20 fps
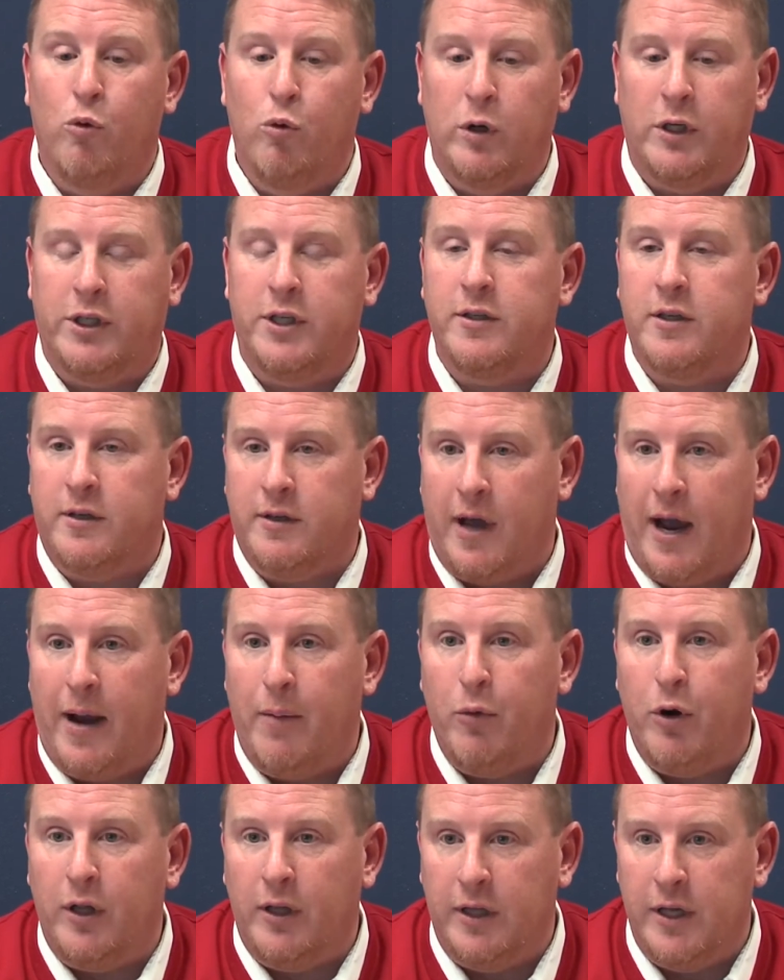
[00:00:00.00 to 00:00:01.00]
which is a
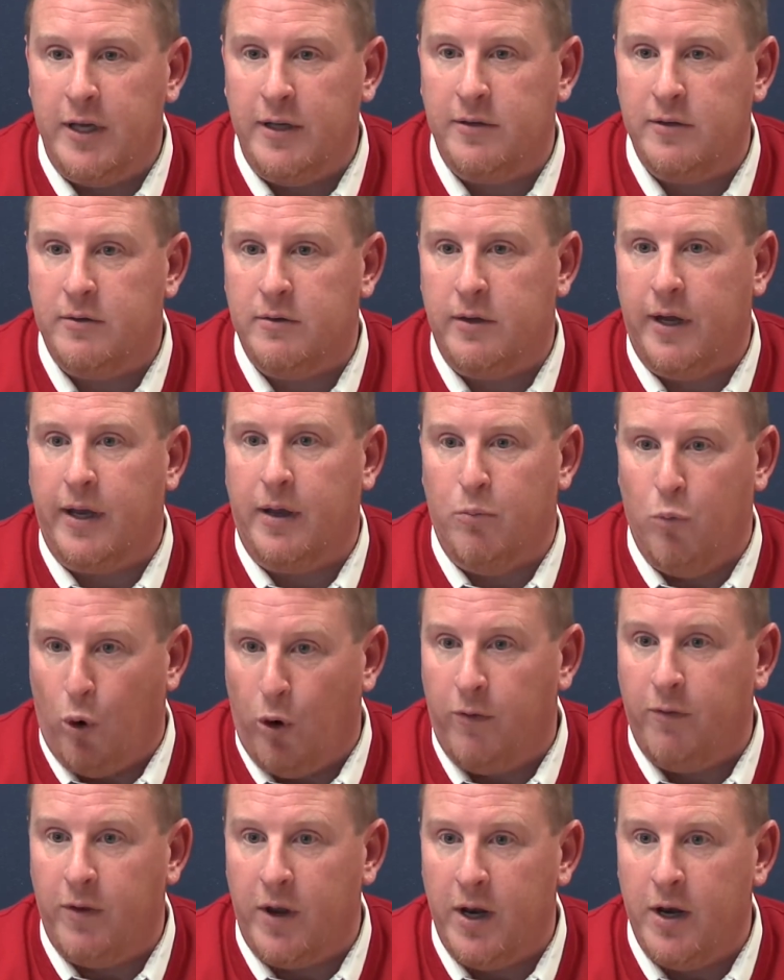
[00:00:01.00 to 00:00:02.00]
time release like
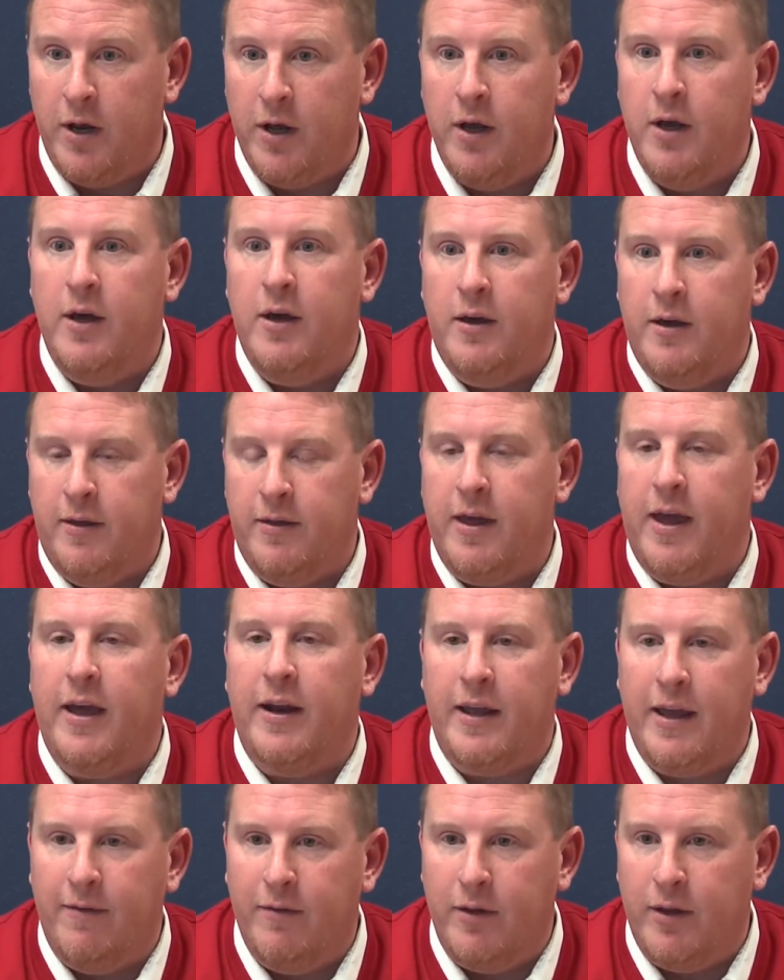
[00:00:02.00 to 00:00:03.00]
morphine that they
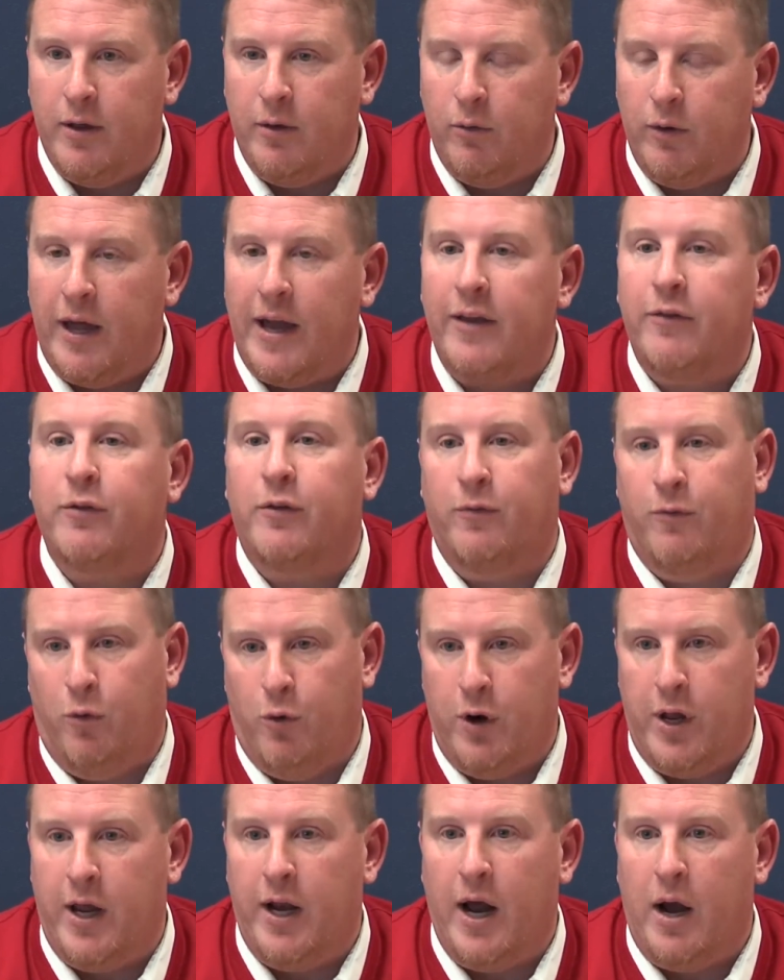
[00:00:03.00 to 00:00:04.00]
had given that lasts for
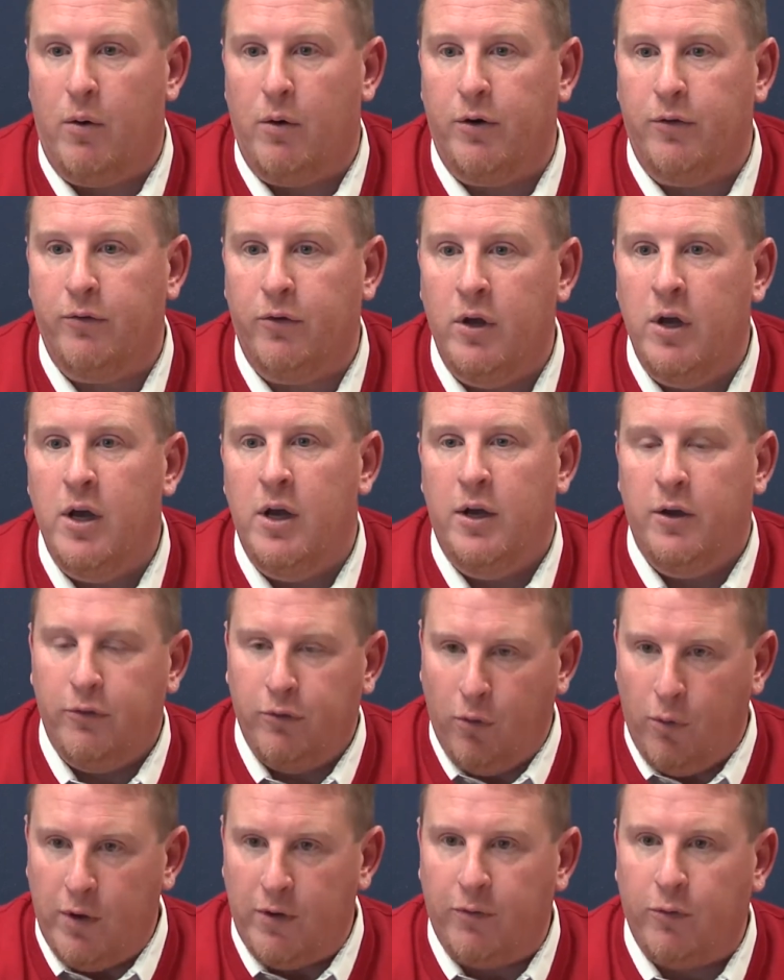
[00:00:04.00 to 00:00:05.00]
48 hours.
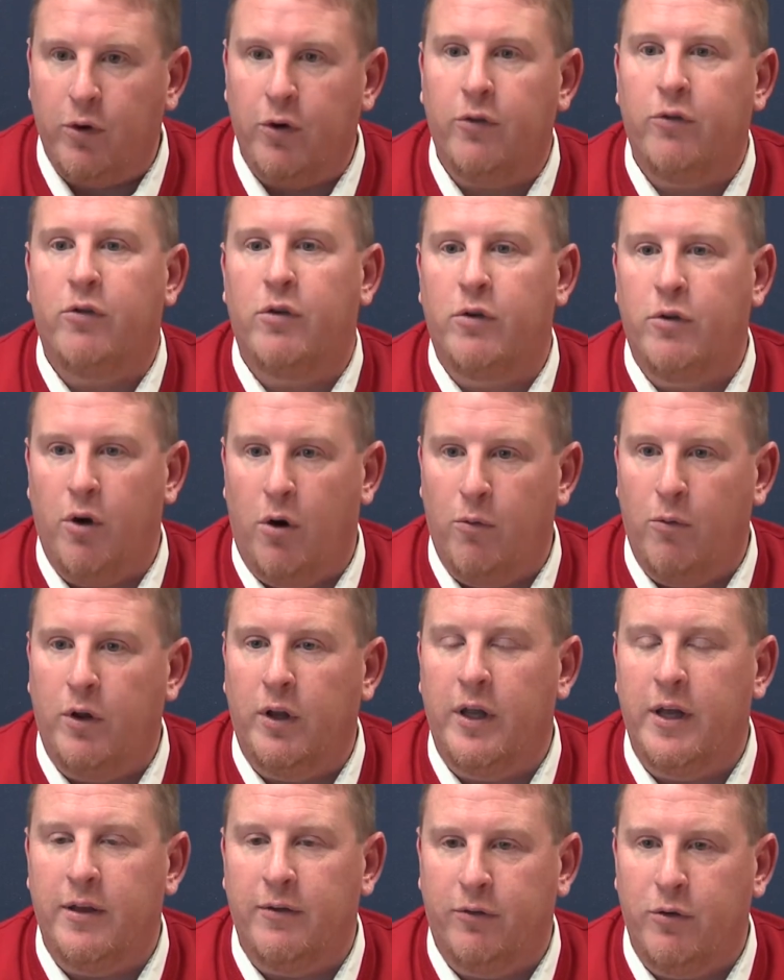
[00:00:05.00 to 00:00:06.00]
So at first you don't
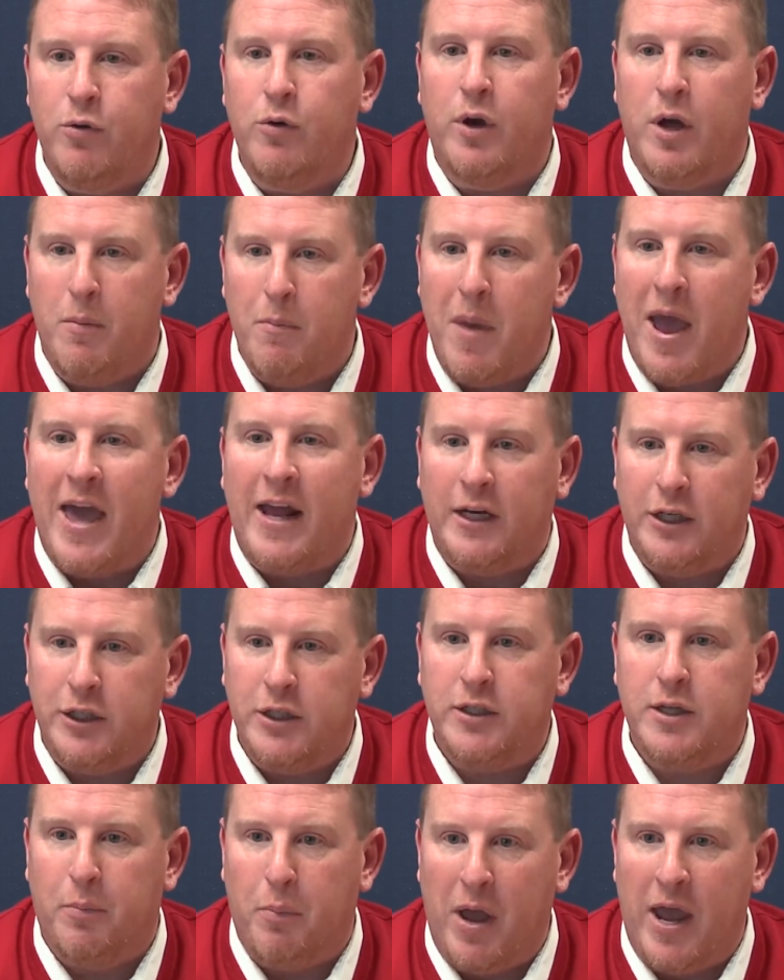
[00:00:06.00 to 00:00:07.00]
really, so you can
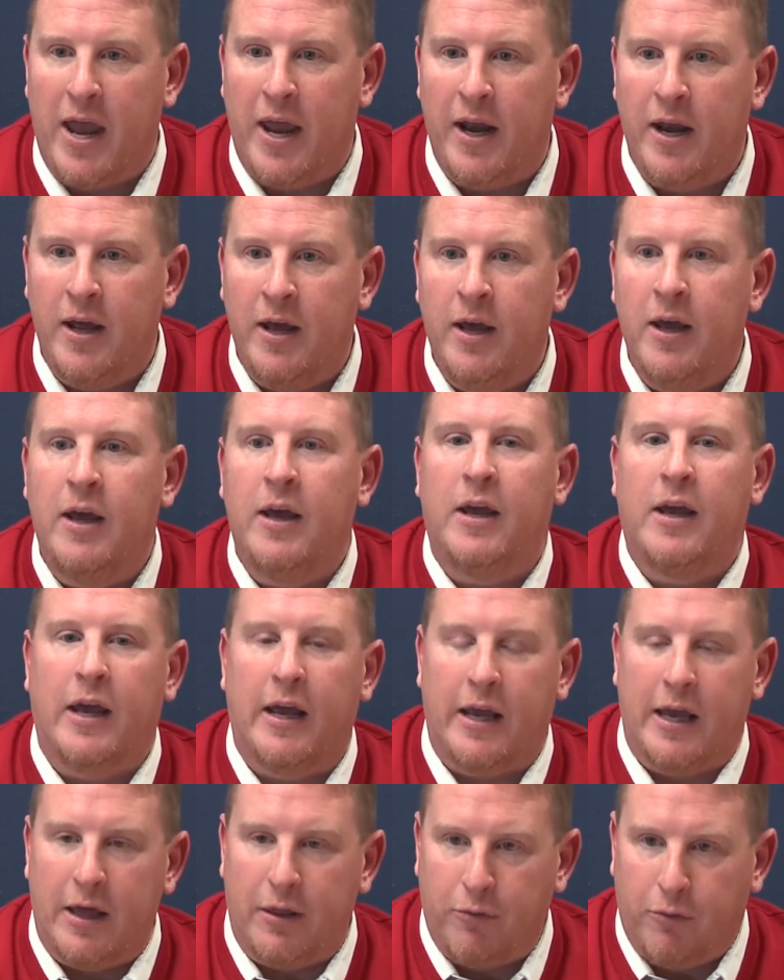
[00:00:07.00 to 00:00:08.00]
manage the pain
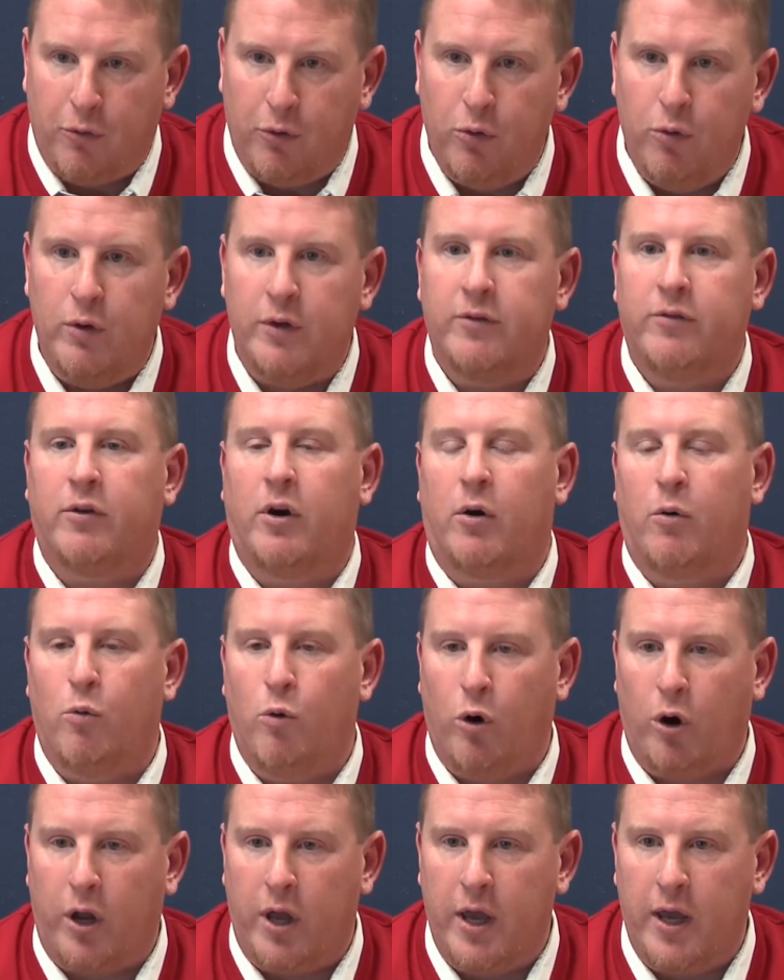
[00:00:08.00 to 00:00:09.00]
and get through and start
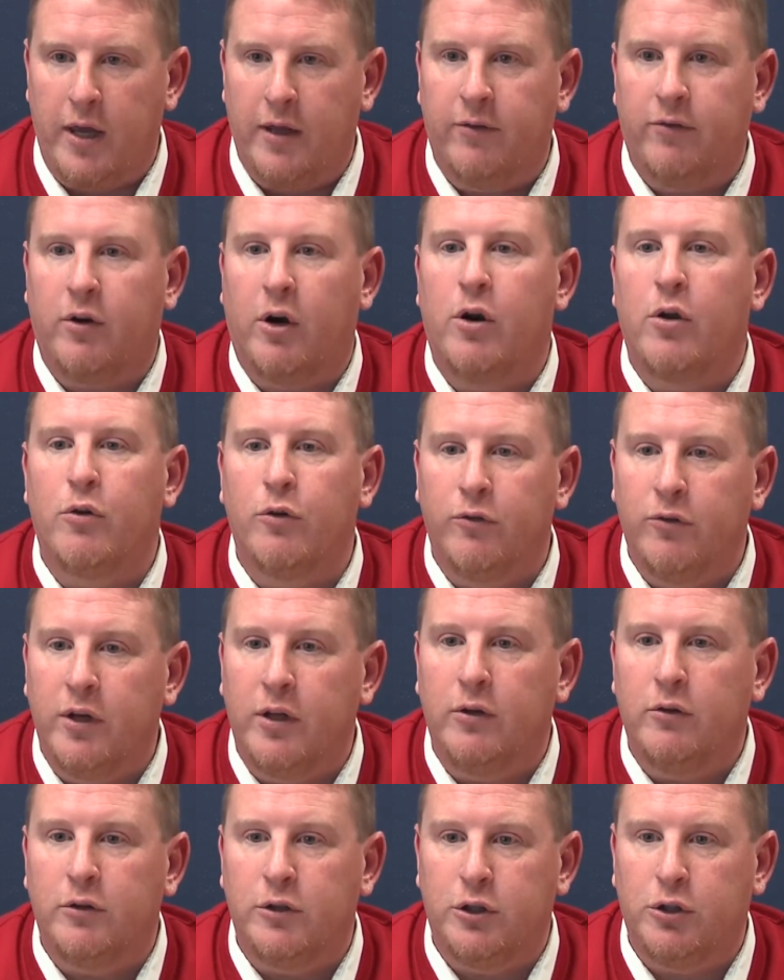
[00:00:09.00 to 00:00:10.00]
working and start
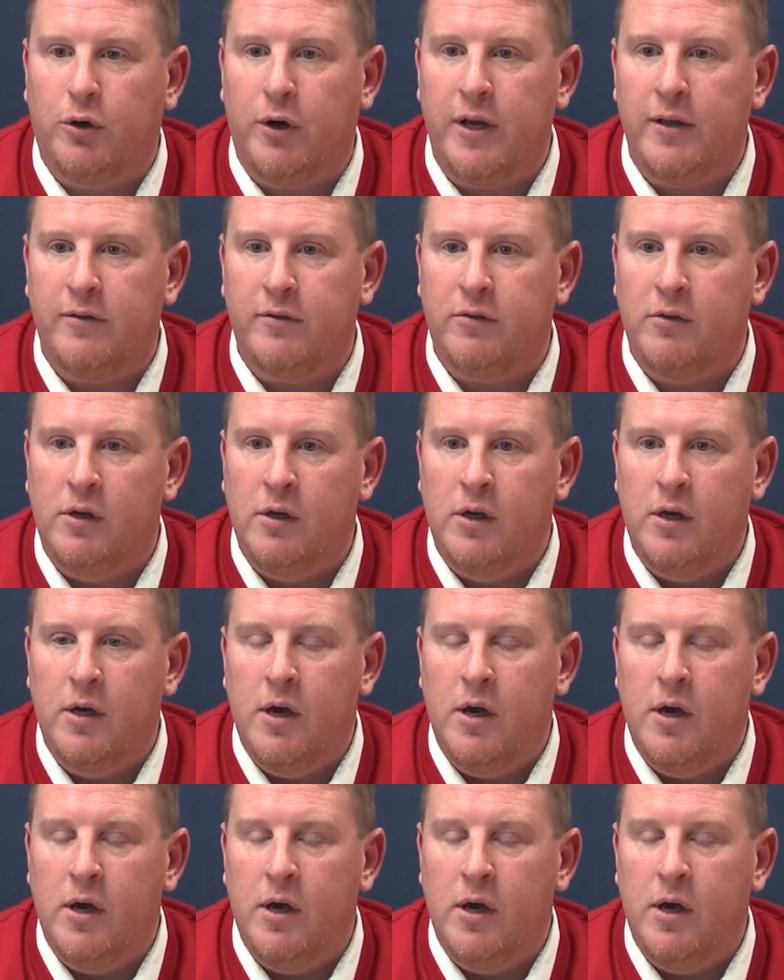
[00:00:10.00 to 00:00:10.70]
using those joints.